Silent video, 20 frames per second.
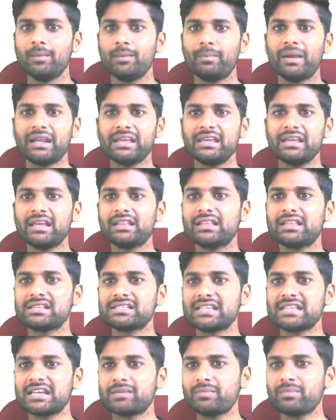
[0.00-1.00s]
But here the
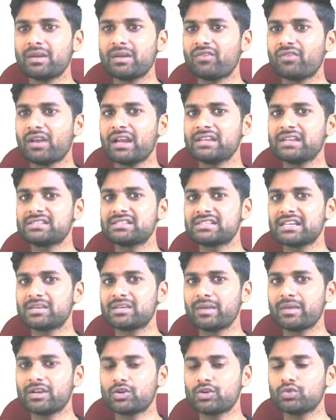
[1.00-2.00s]
statement 1 and
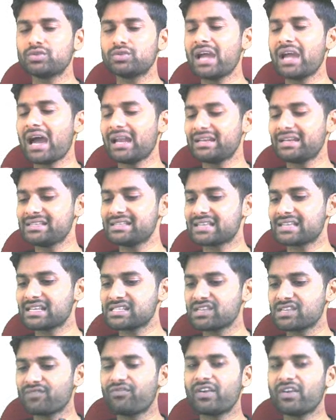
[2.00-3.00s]
statement 2, they are
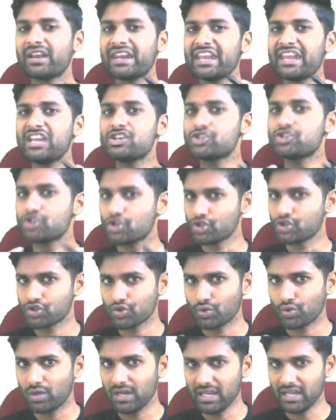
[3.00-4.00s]
discussing for ratios
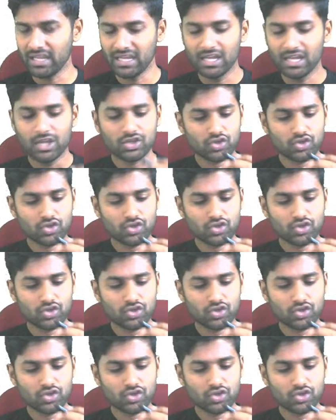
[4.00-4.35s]
only.